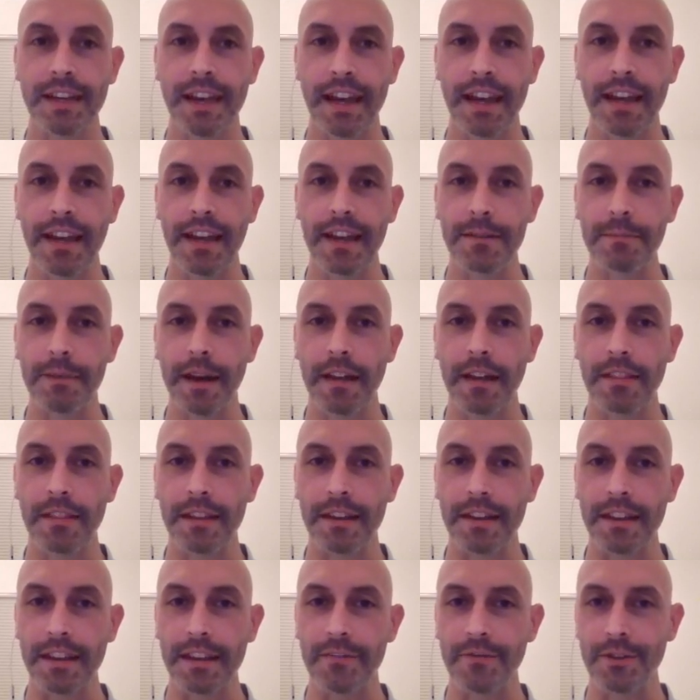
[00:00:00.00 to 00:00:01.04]
I
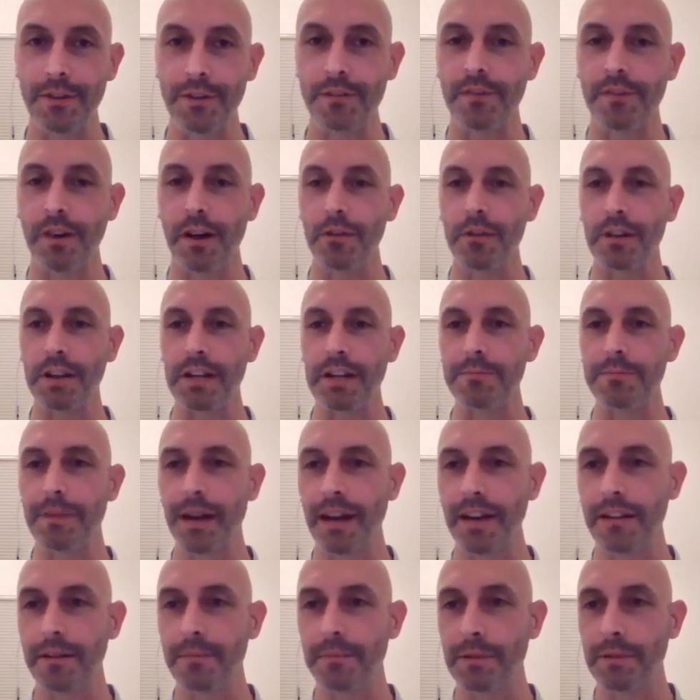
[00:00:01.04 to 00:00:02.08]
think if you're following it
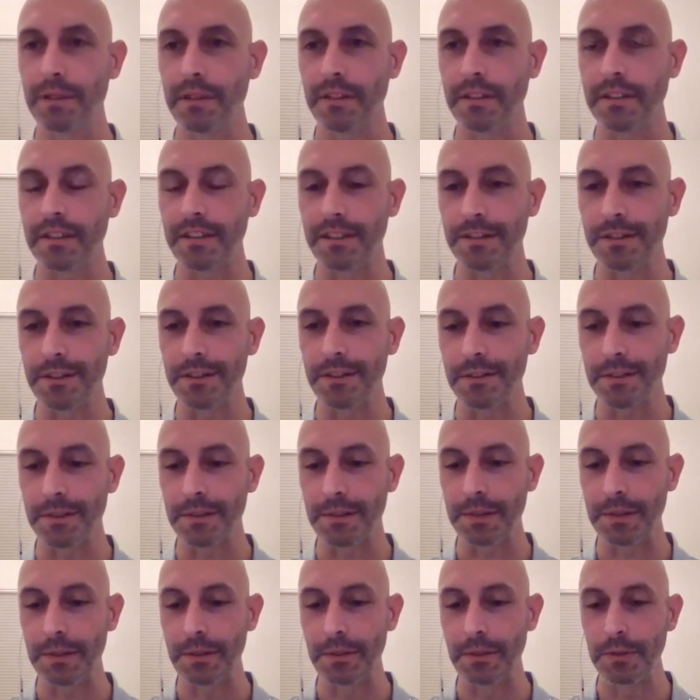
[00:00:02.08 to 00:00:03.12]
by the book, then you're
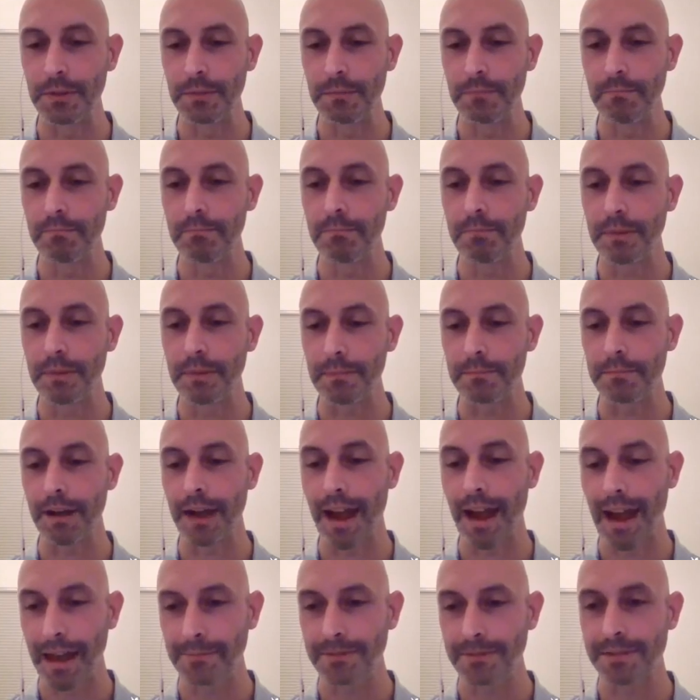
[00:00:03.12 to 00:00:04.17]

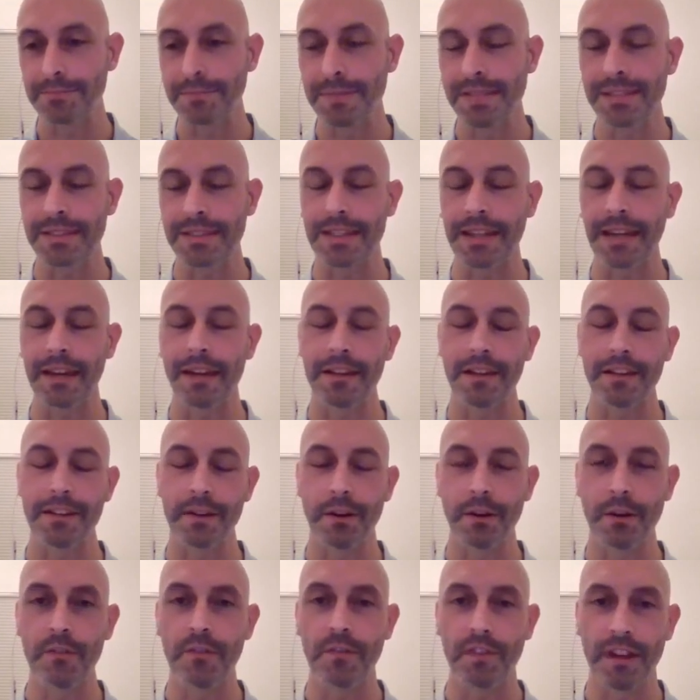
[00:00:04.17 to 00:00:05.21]
perhaps missing out on the
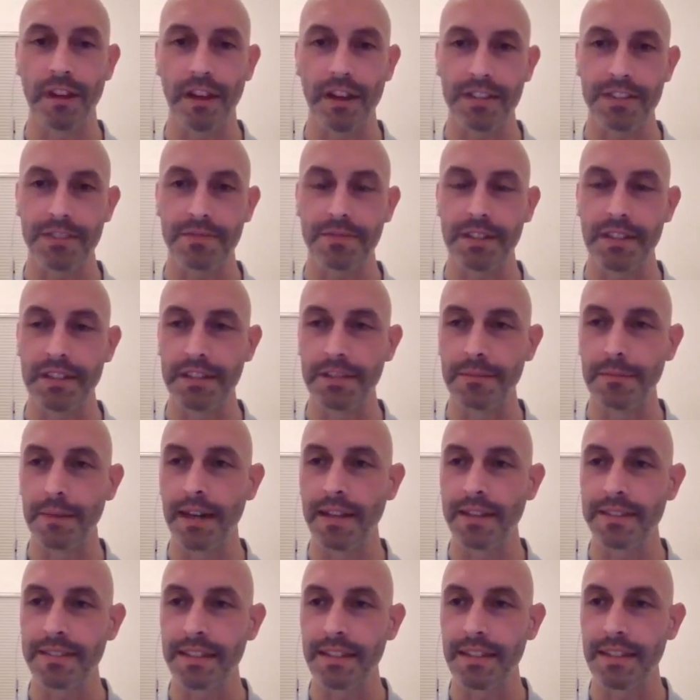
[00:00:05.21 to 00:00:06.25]
whole philosophy and the
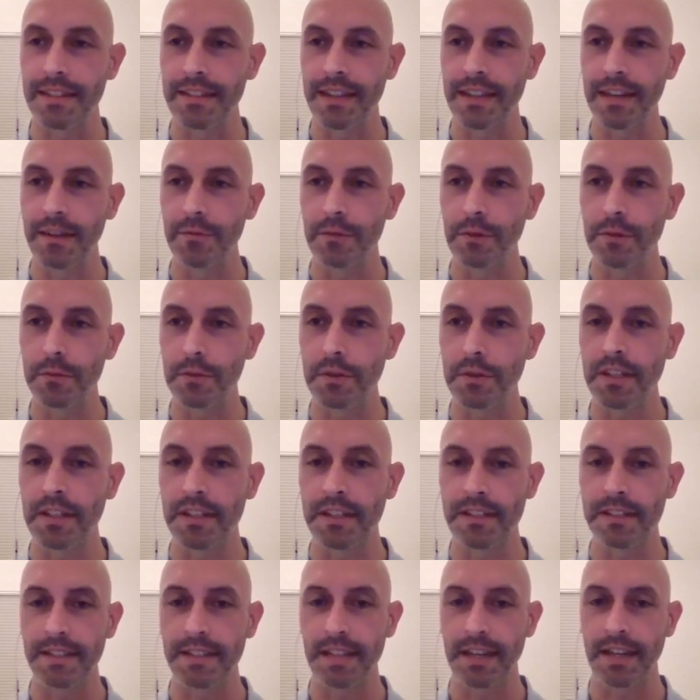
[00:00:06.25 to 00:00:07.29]
mindset, and that, well, we need
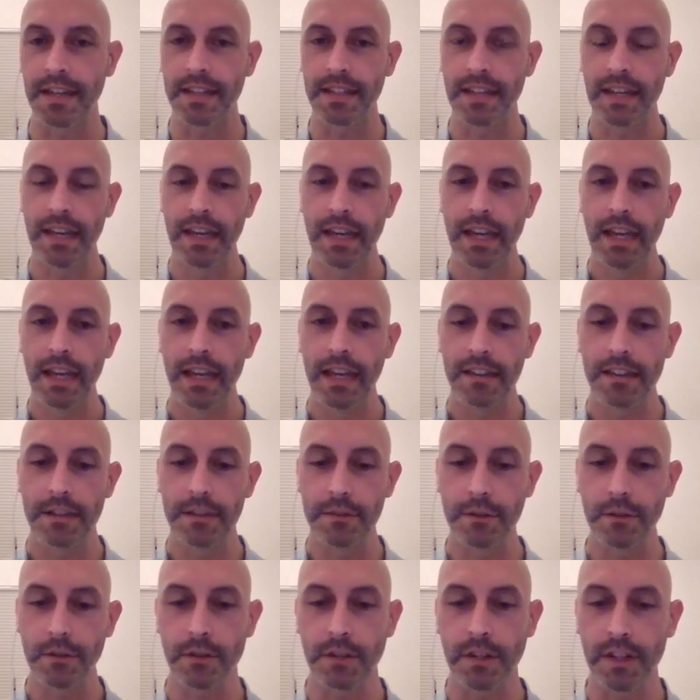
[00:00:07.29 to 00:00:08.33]
to take the
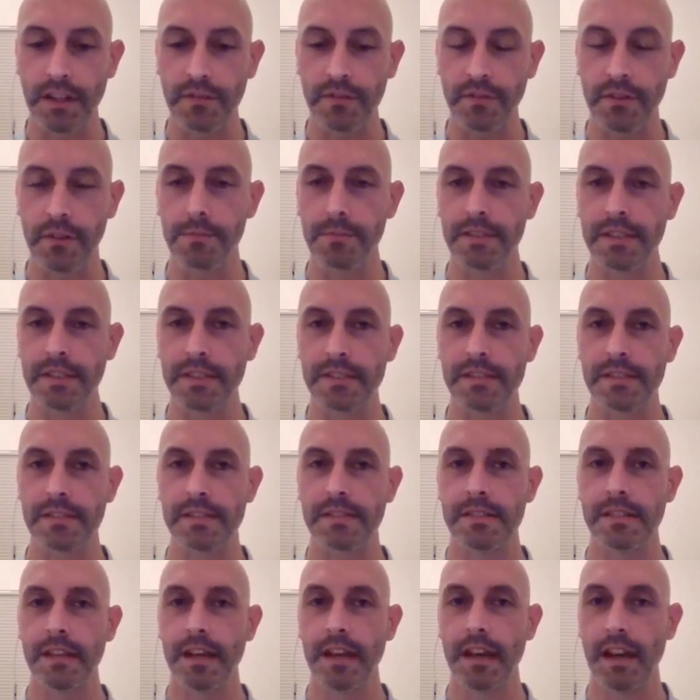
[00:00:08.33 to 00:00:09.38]
learning from
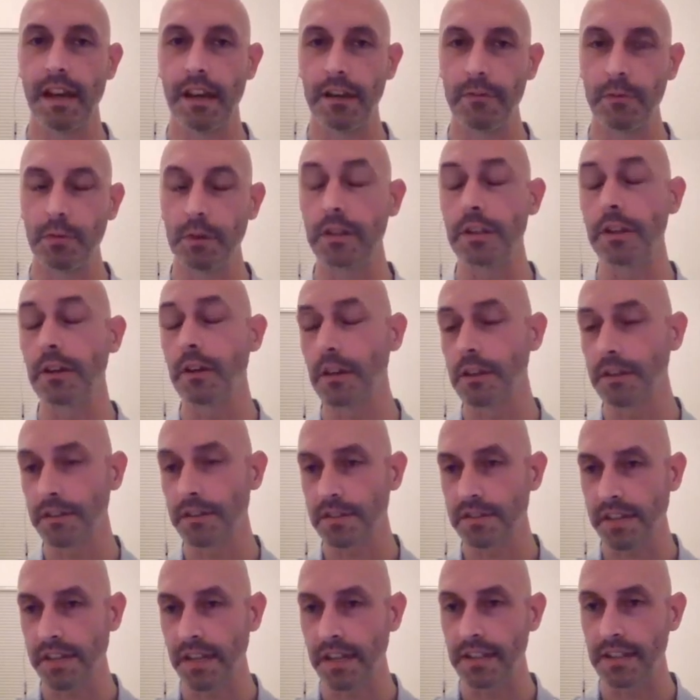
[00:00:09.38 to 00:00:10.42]
this,
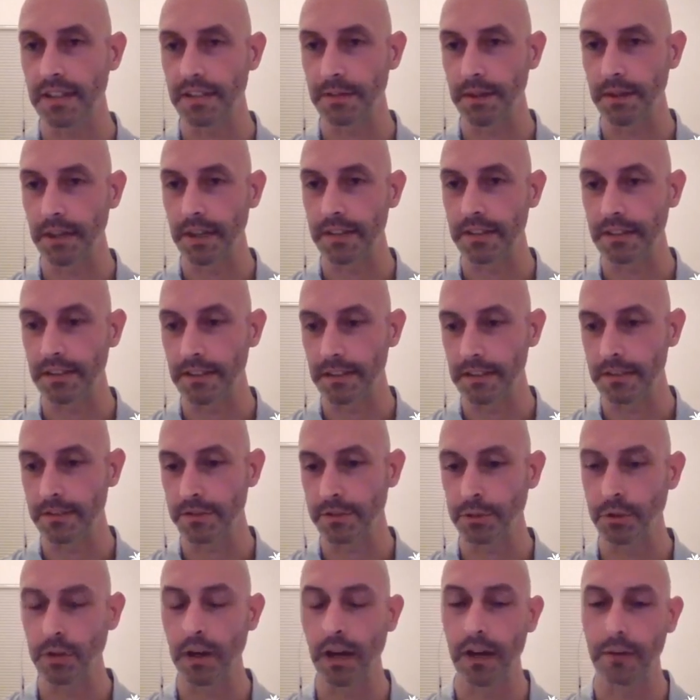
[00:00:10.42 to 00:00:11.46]
understand it, right? The
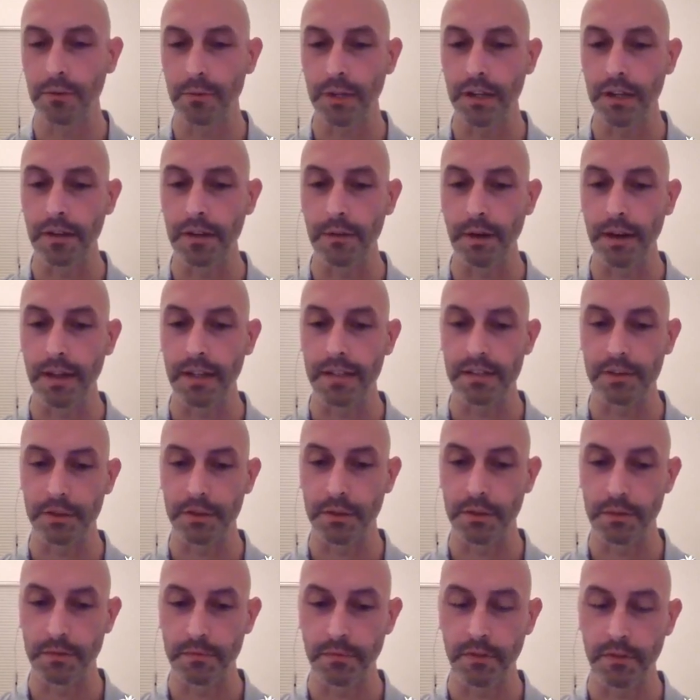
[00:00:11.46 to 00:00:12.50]
shuhari, right?
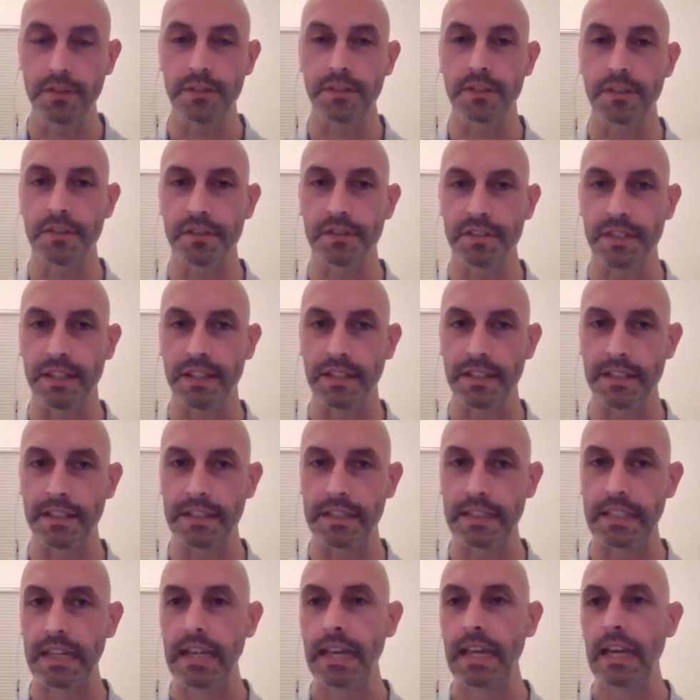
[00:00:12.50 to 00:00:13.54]
So first understand it,
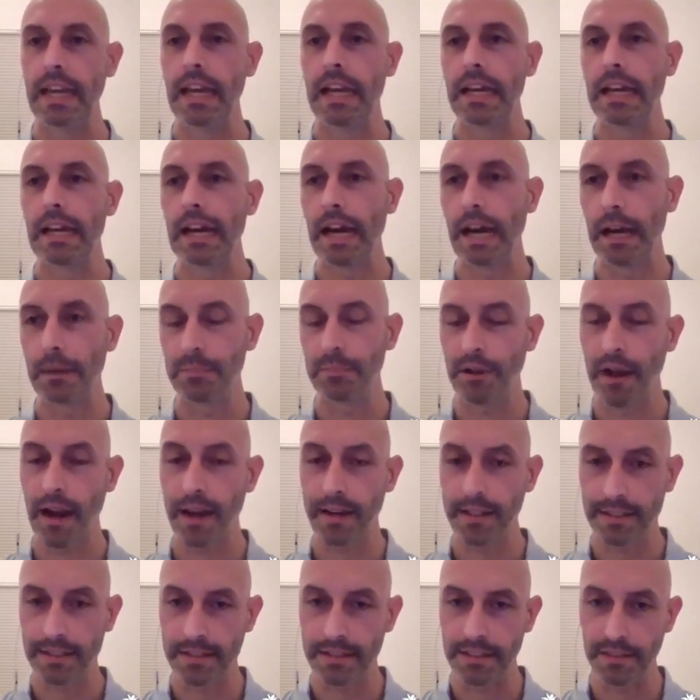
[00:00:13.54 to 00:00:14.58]

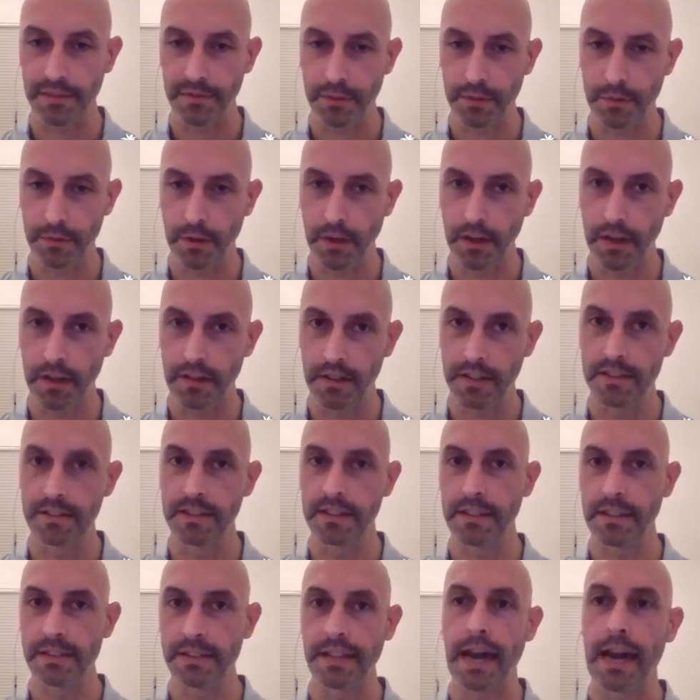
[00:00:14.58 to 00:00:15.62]
practice it for a while, and
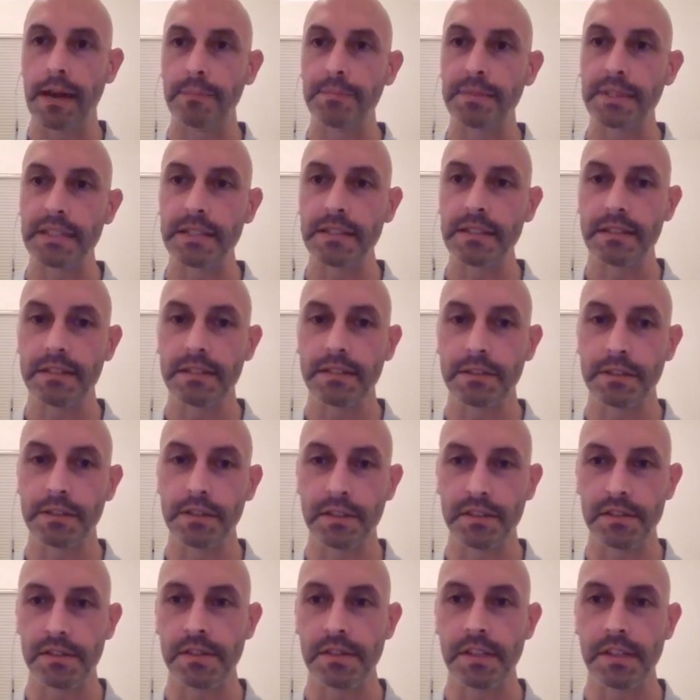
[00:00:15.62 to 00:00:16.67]
then adapt it to
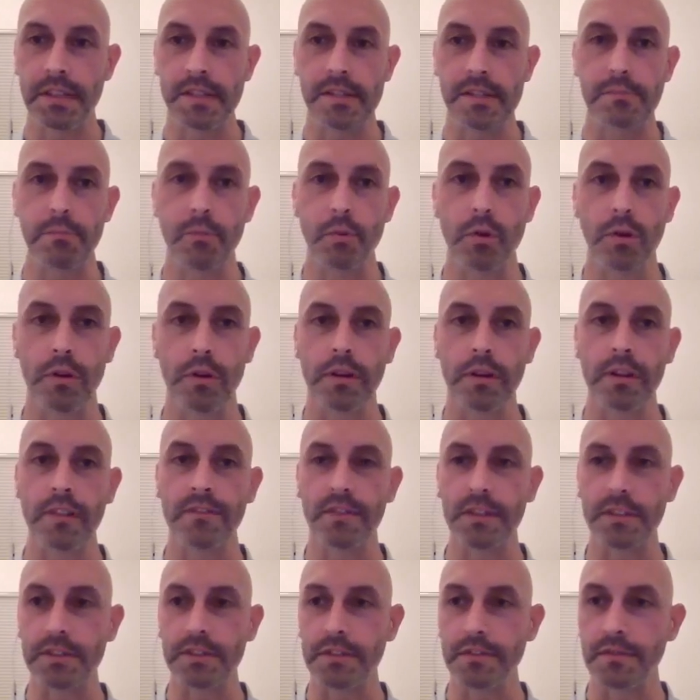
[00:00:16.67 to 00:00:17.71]
it's more
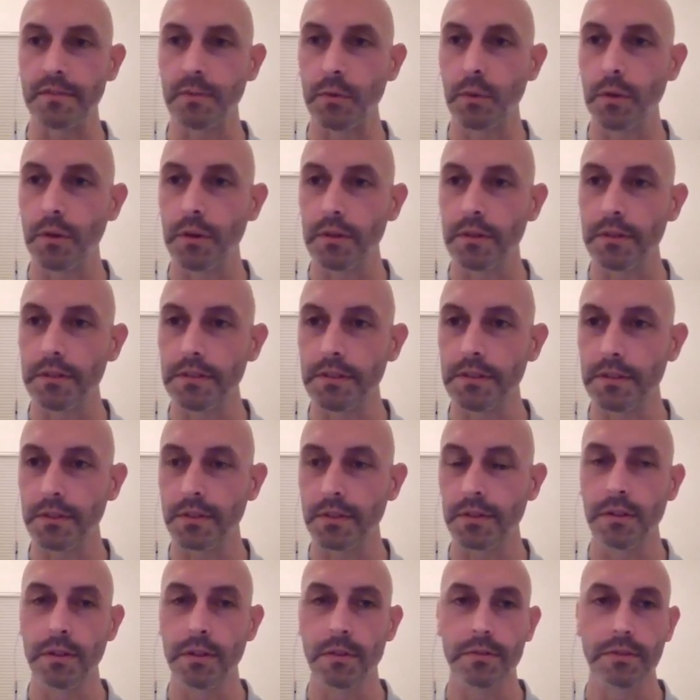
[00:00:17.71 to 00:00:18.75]
efficient for
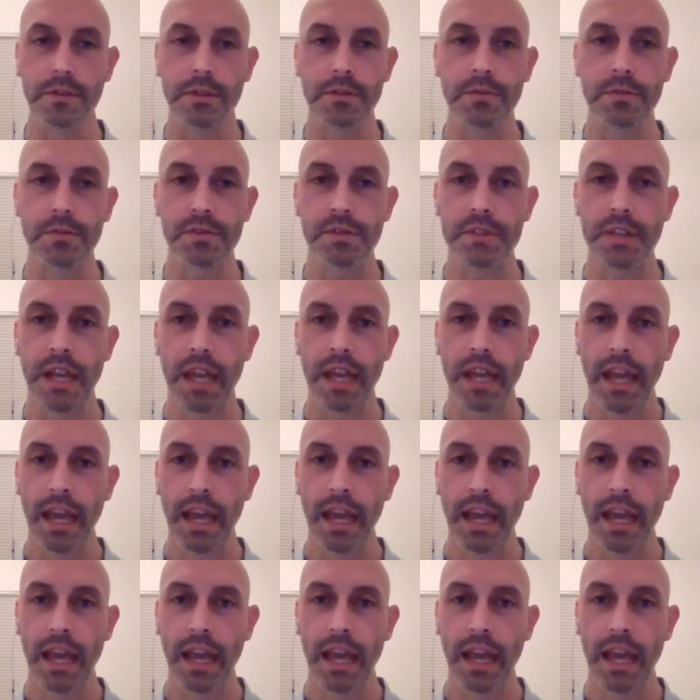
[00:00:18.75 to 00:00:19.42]
your own use.